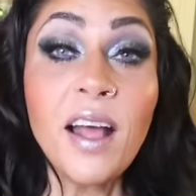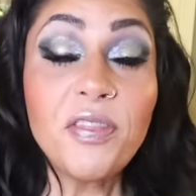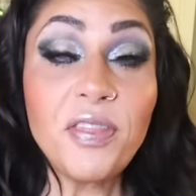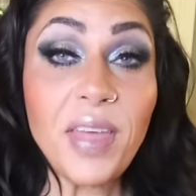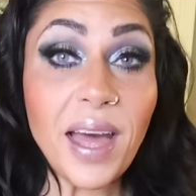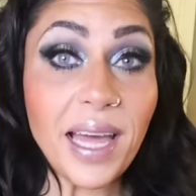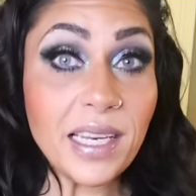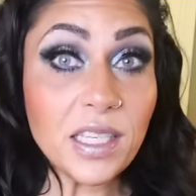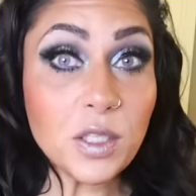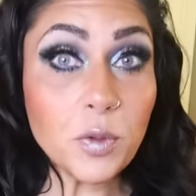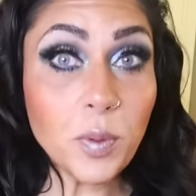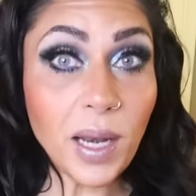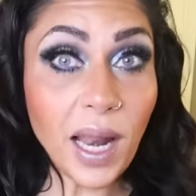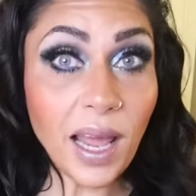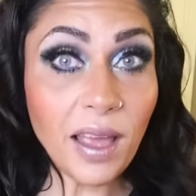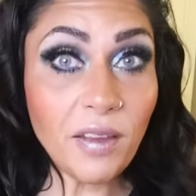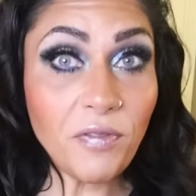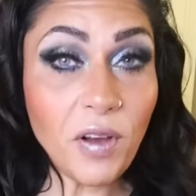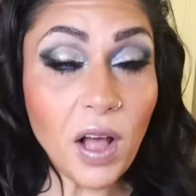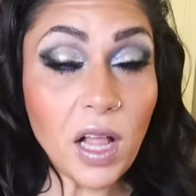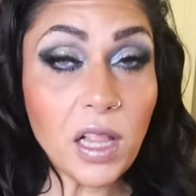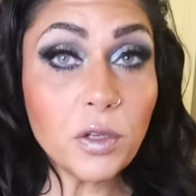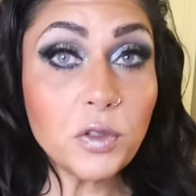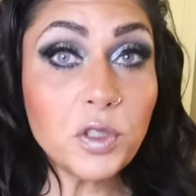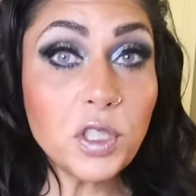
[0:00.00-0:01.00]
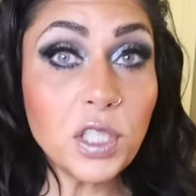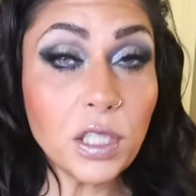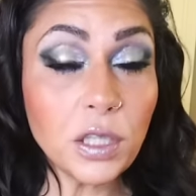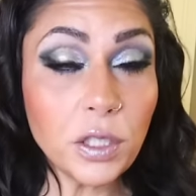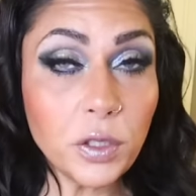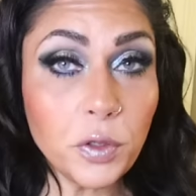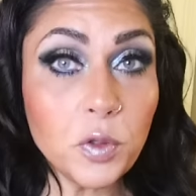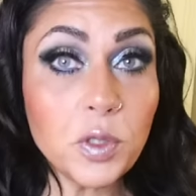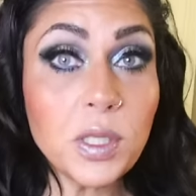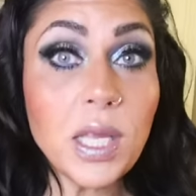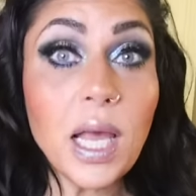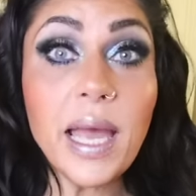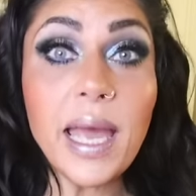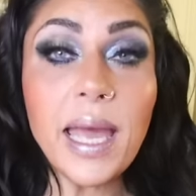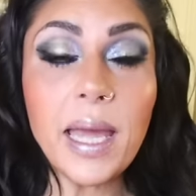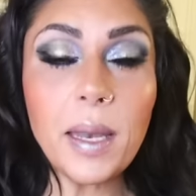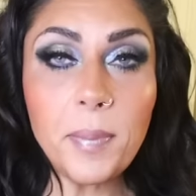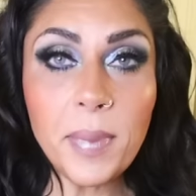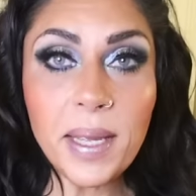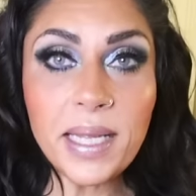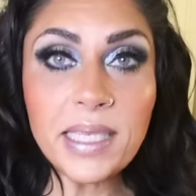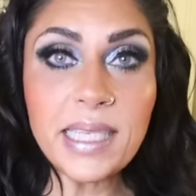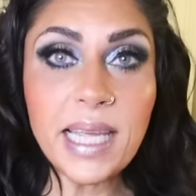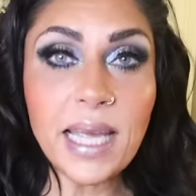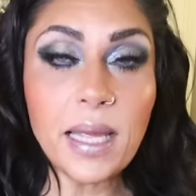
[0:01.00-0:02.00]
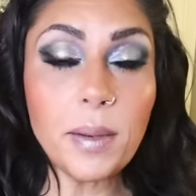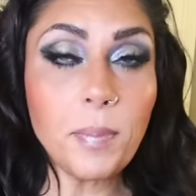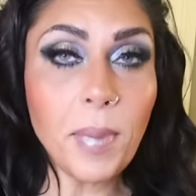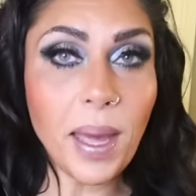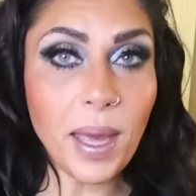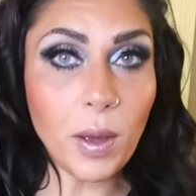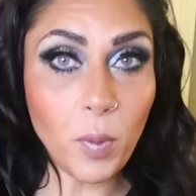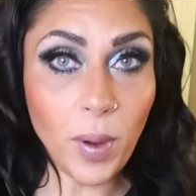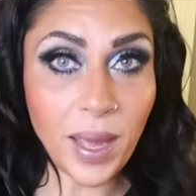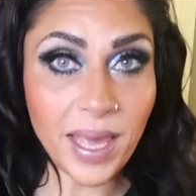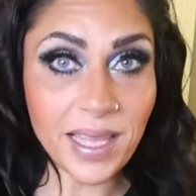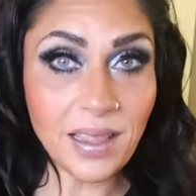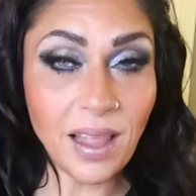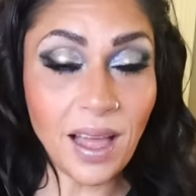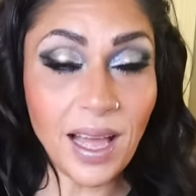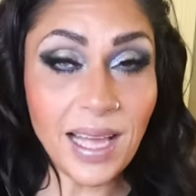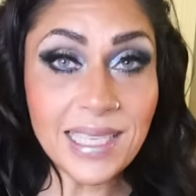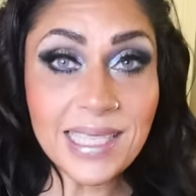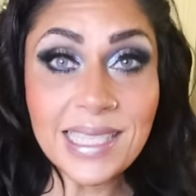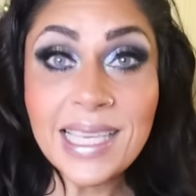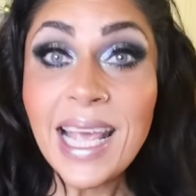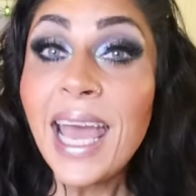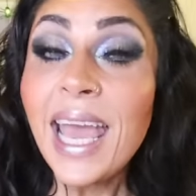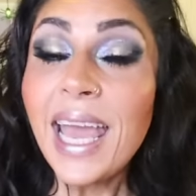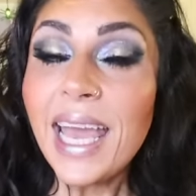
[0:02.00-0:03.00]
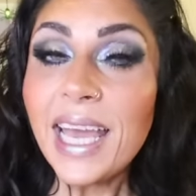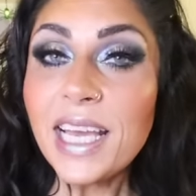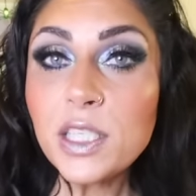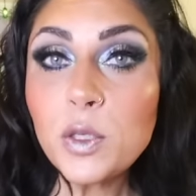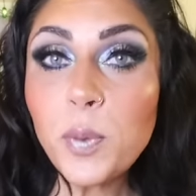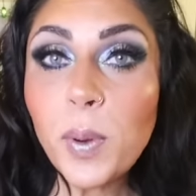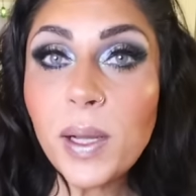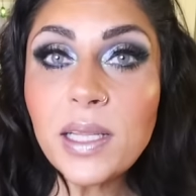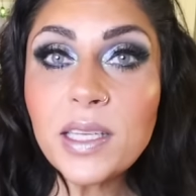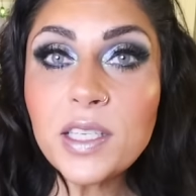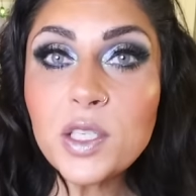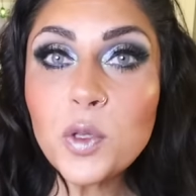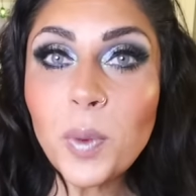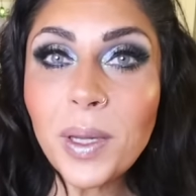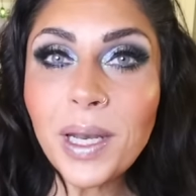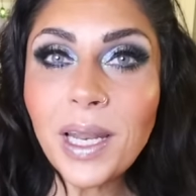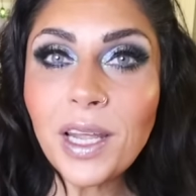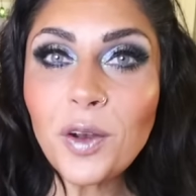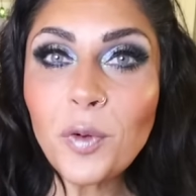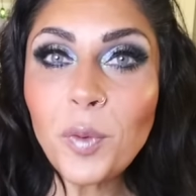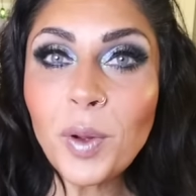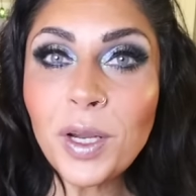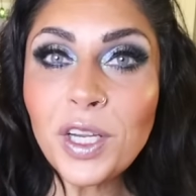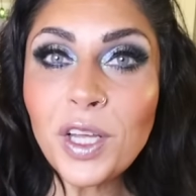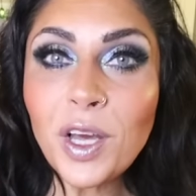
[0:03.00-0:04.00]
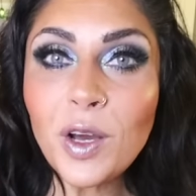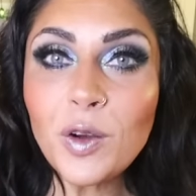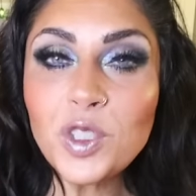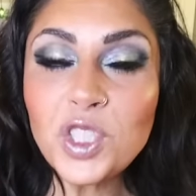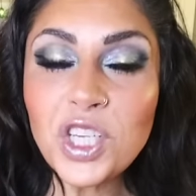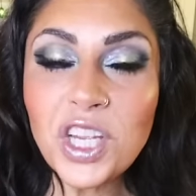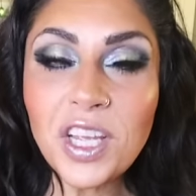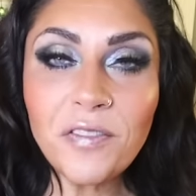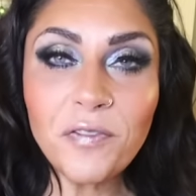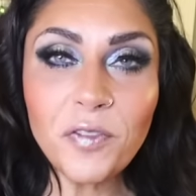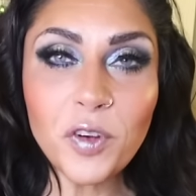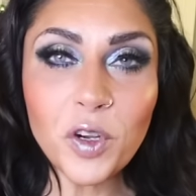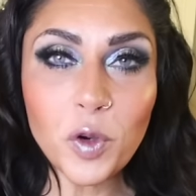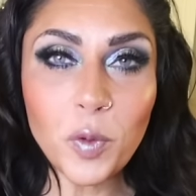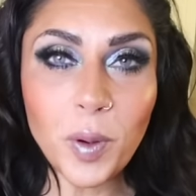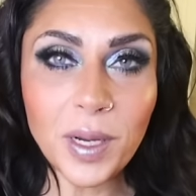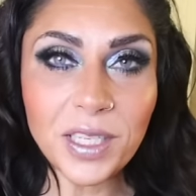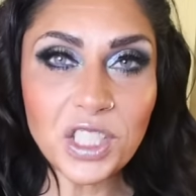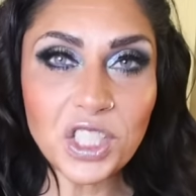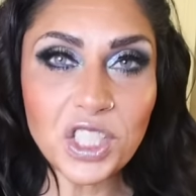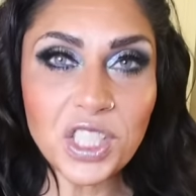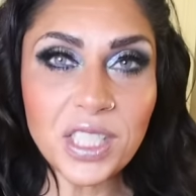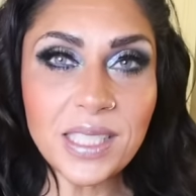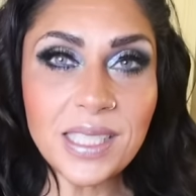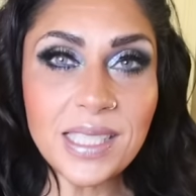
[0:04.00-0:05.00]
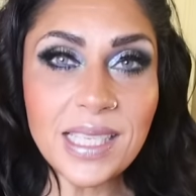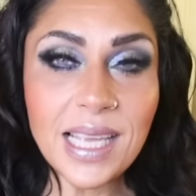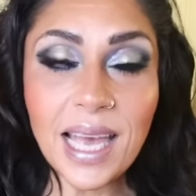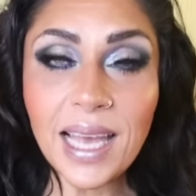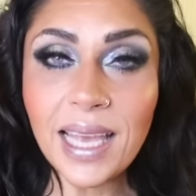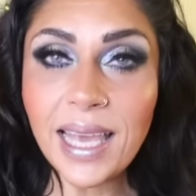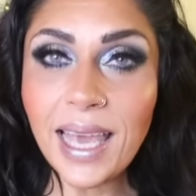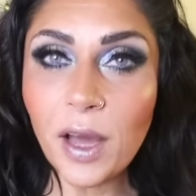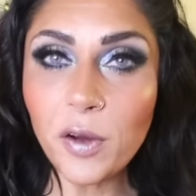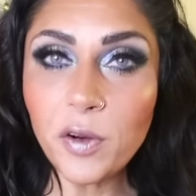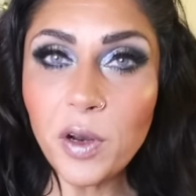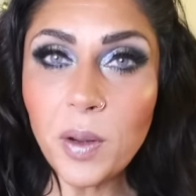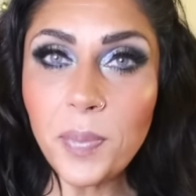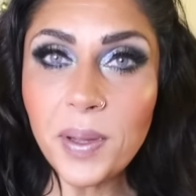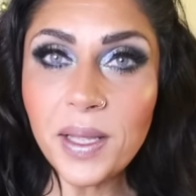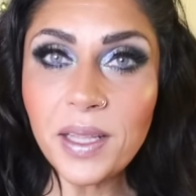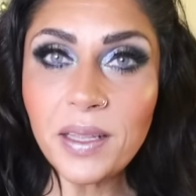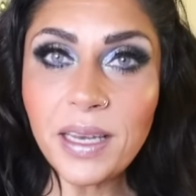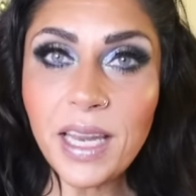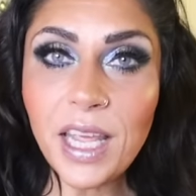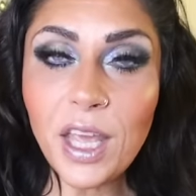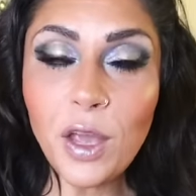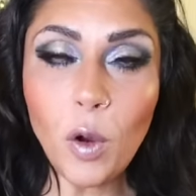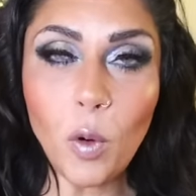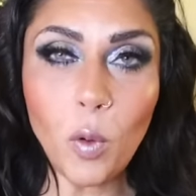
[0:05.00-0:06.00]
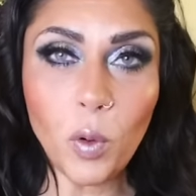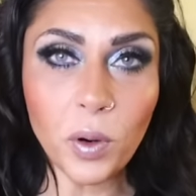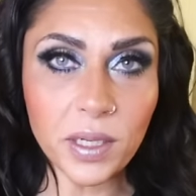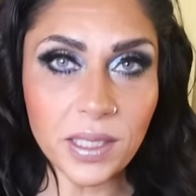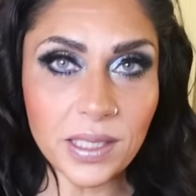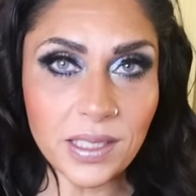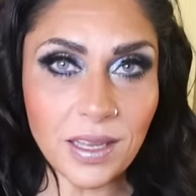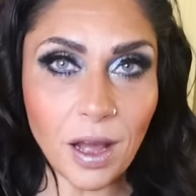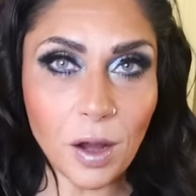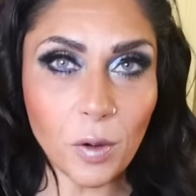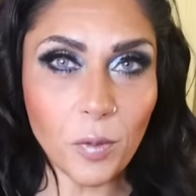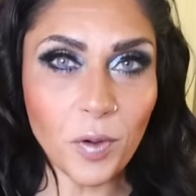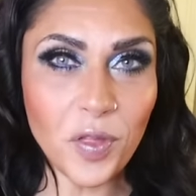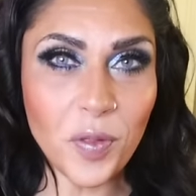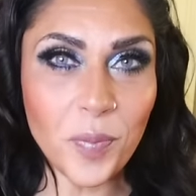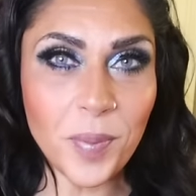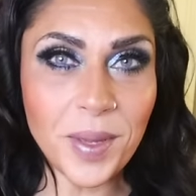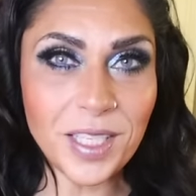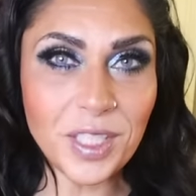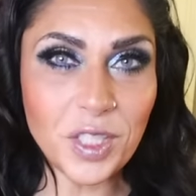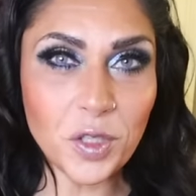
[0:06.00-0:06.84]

That is what I follow to lose and maintain my weight loss, as well as one-on-one -on -one coaching for questions, accountability, or to talk with me